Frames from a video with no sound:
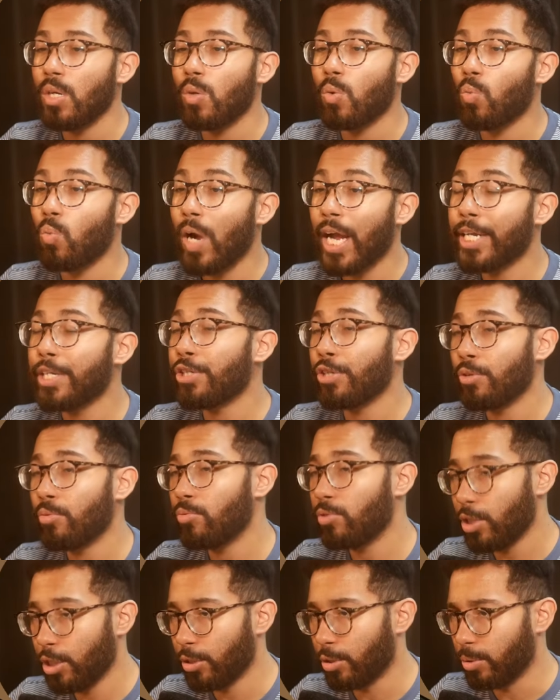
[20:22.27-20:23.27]
when
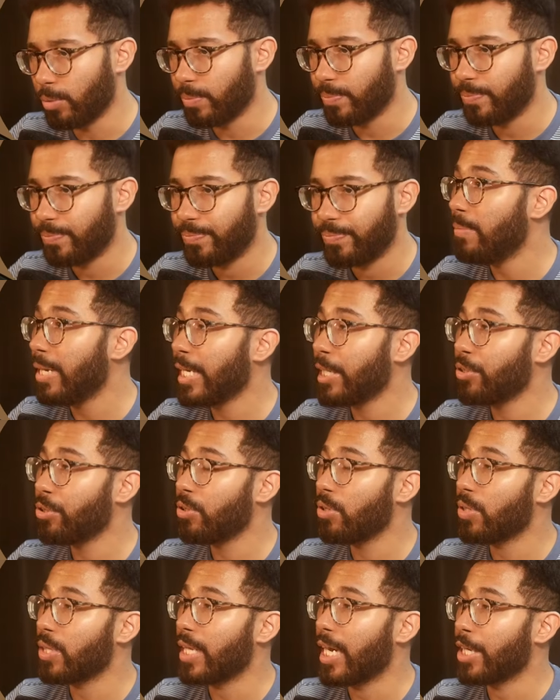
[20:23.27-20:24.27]
you do, make
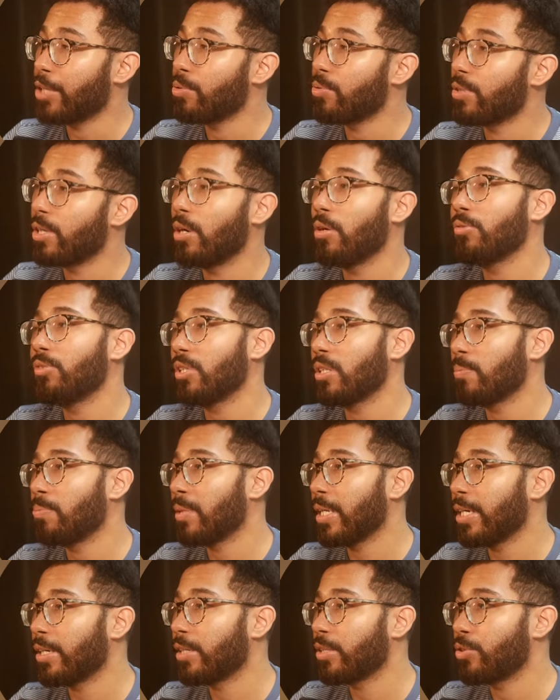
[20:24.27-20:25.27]
sure that you go to the
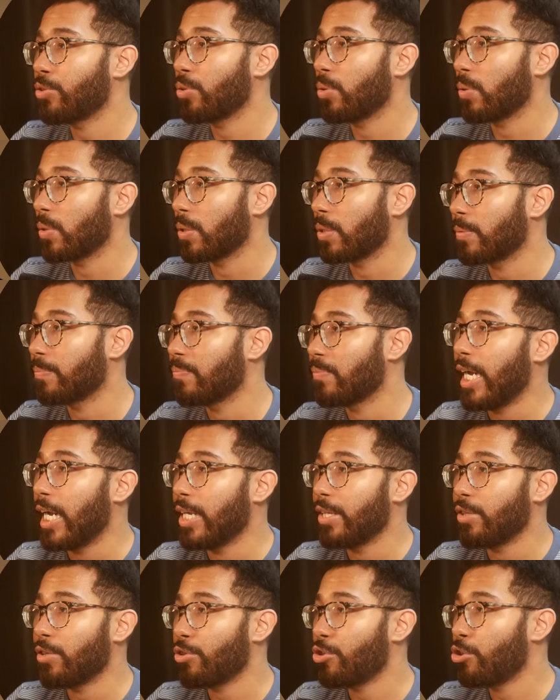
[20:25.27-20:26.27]
player controller
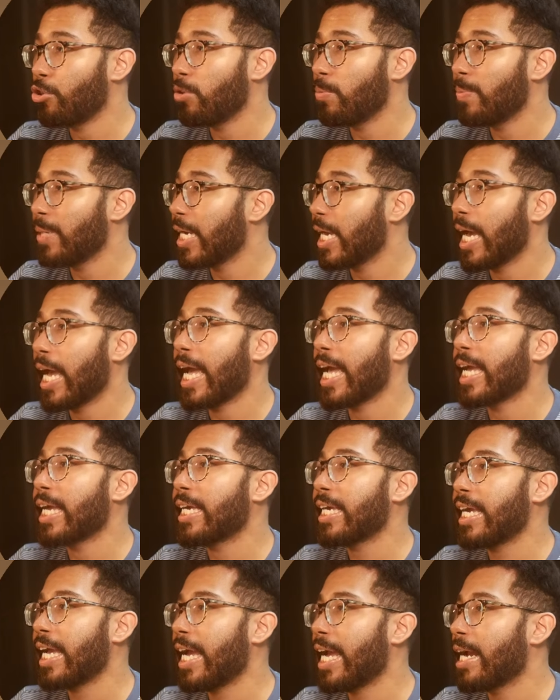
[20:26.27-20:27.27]
and there should be
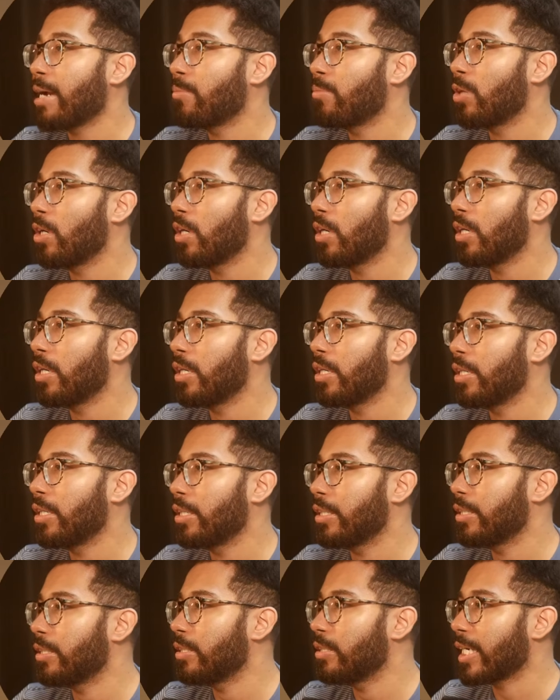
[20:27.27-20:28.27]
a
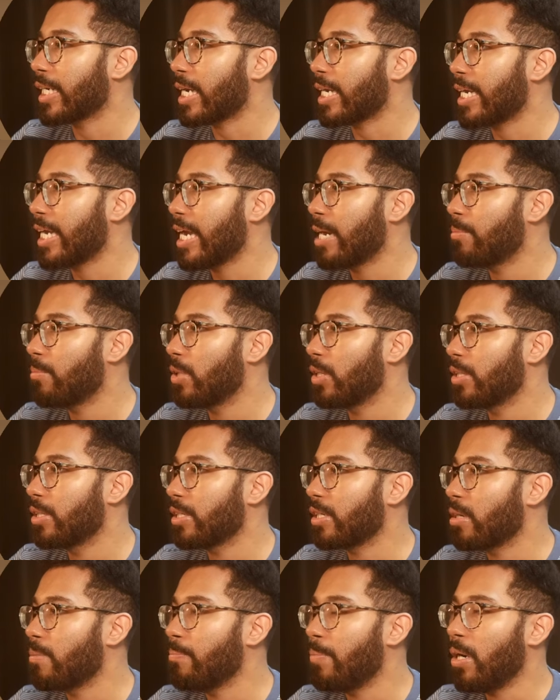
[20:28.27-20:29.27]
camera, like a
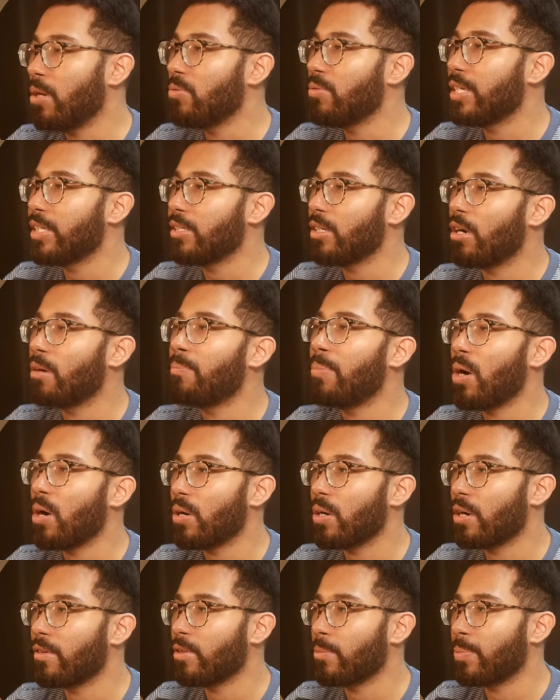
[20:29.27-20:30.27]
camera component, a
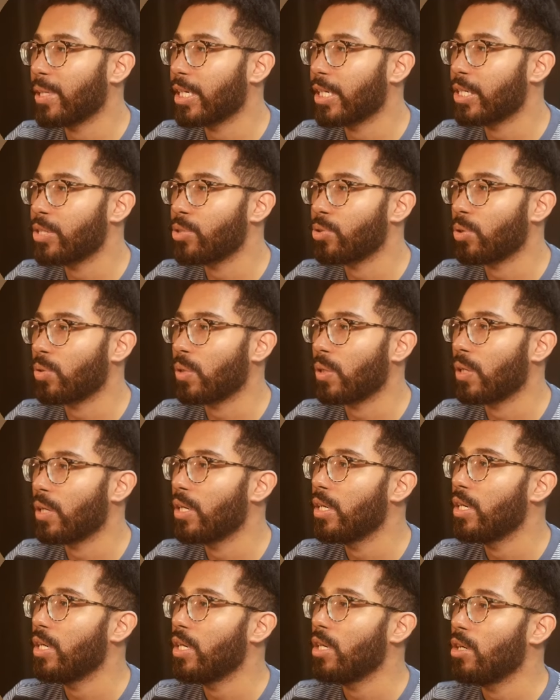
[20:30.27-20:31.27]
part of the player
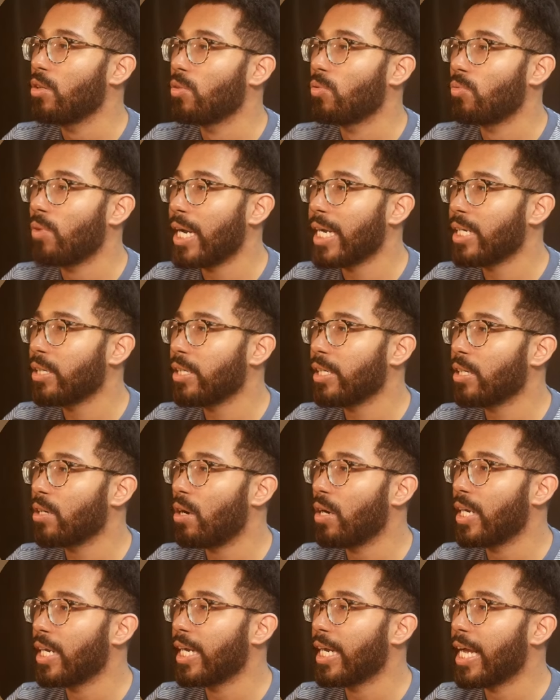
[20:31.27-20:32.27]
controller. Right click
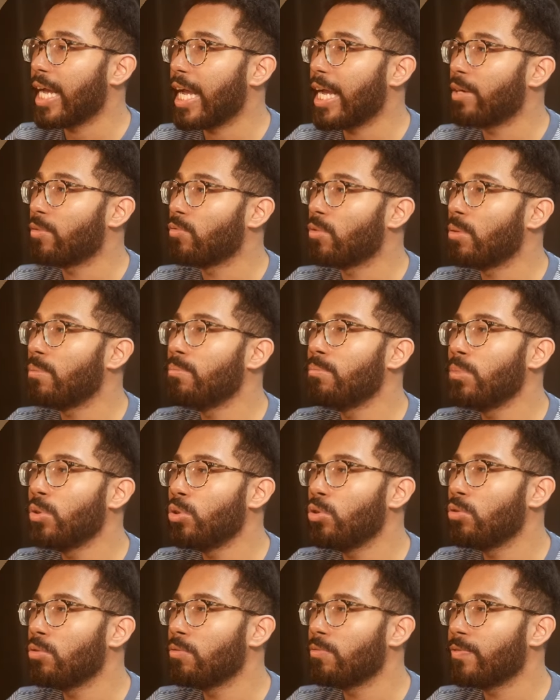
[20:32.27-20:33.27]
on it and
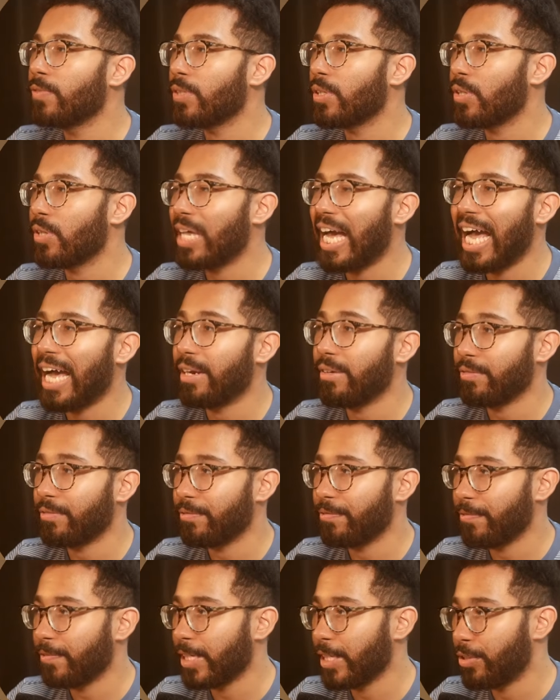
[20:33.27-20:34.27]
remove that
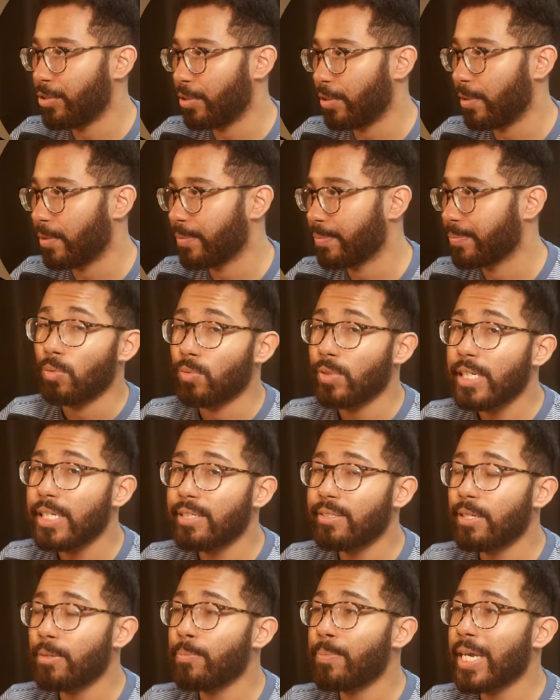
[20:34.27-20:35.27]
feature.
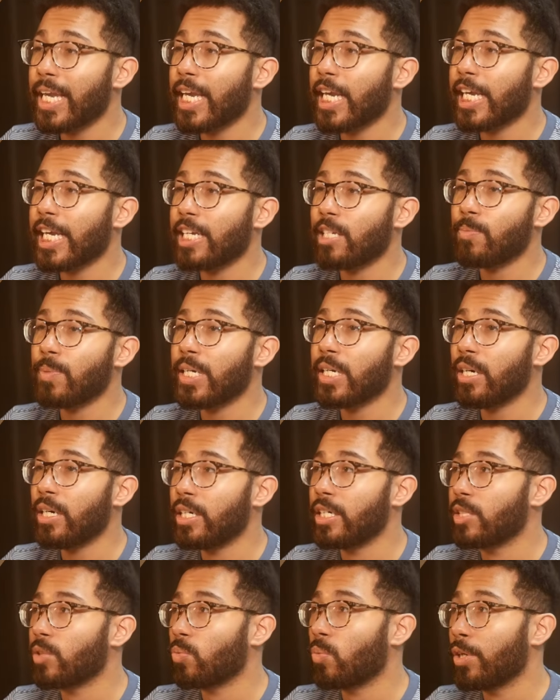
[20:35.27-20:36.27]
Reason being is
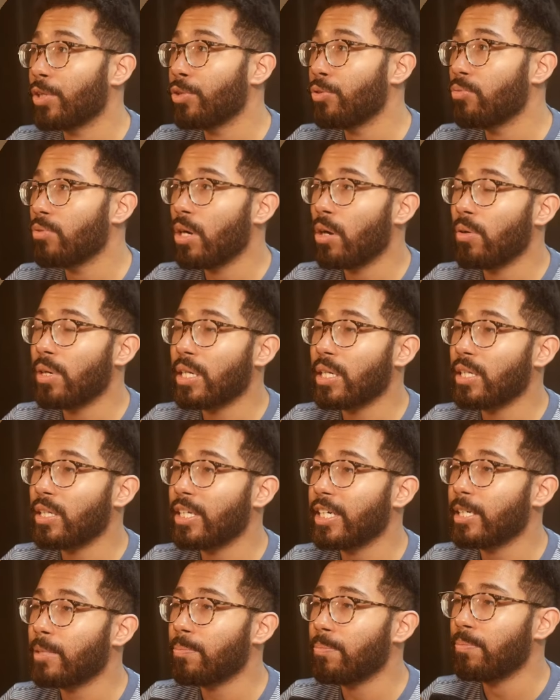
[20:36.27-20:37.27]
because when you go to
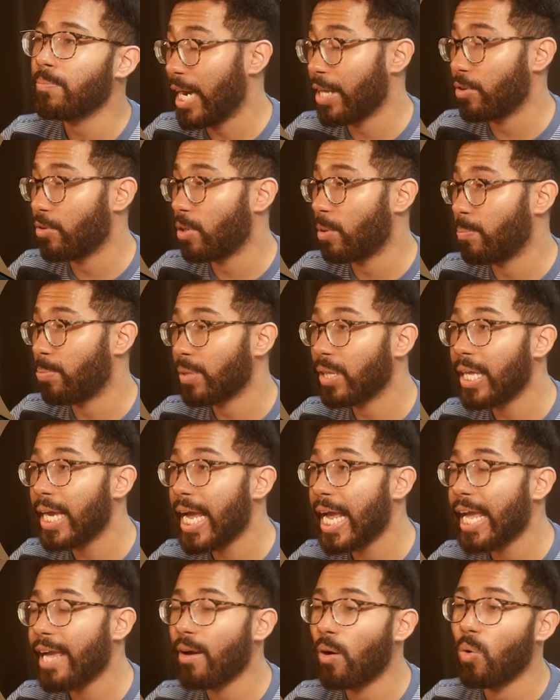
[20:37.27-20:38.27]
click either to
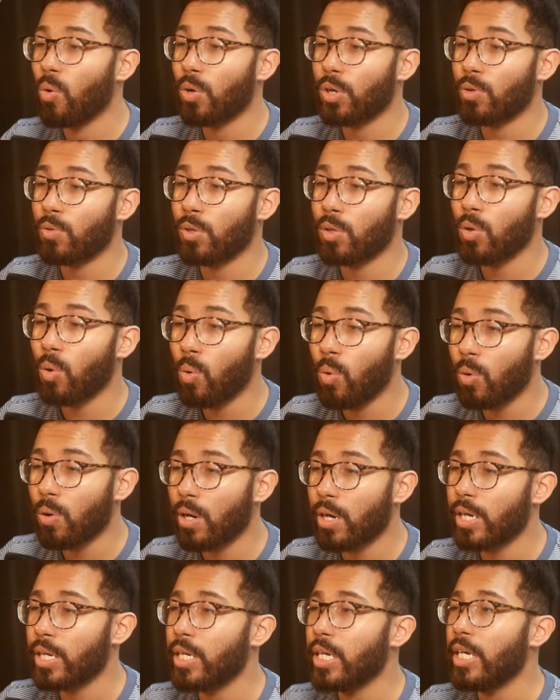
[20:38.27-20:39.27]
play or to
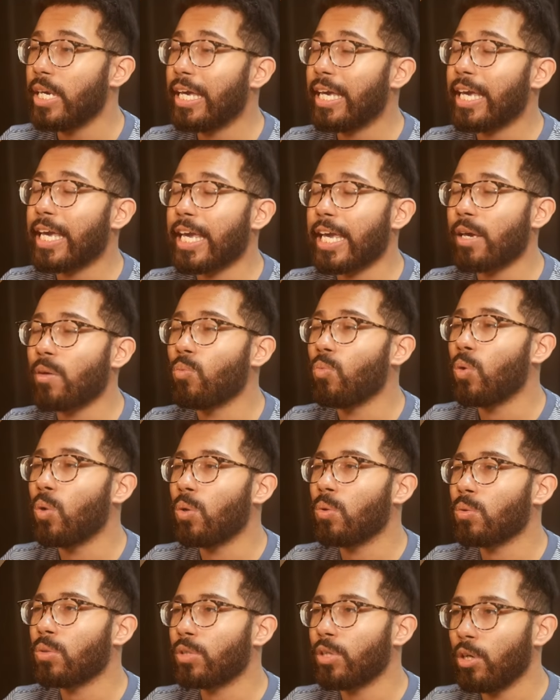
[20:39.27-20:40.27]
record, it
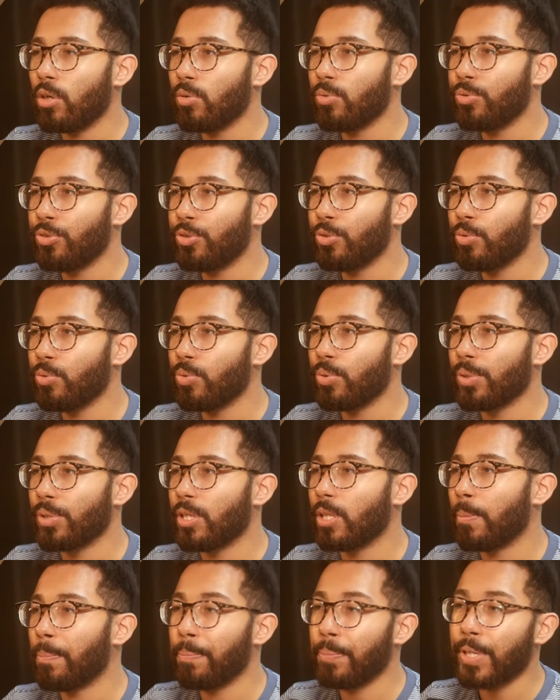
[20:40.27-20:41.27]
will go to
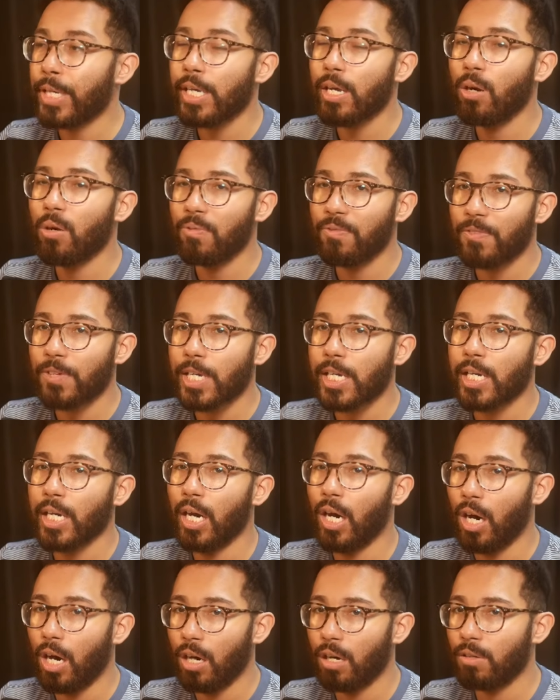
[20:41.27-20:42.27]
the POV
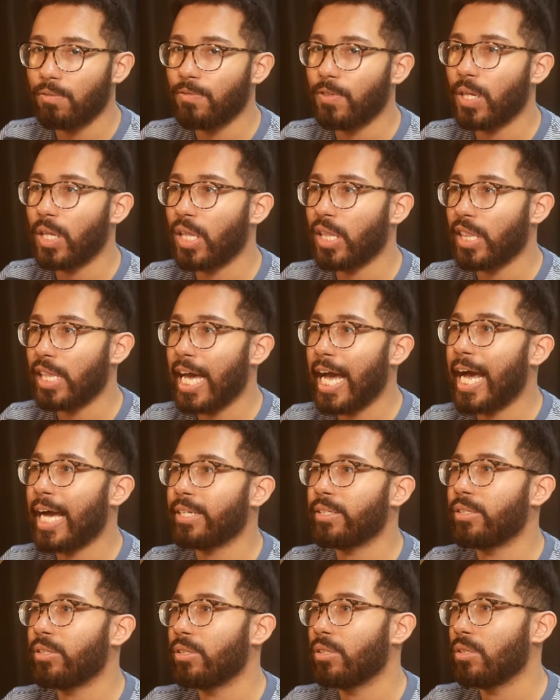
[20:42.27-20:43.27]
of
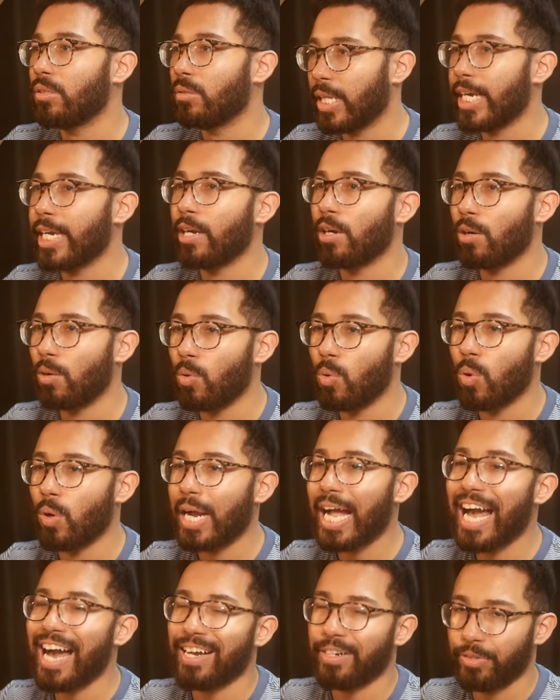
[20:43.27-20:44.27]
that player
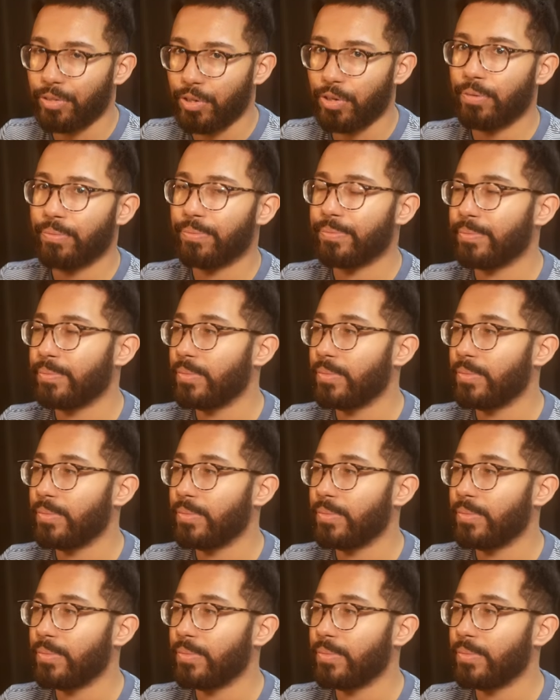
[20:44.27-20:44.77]
or actor.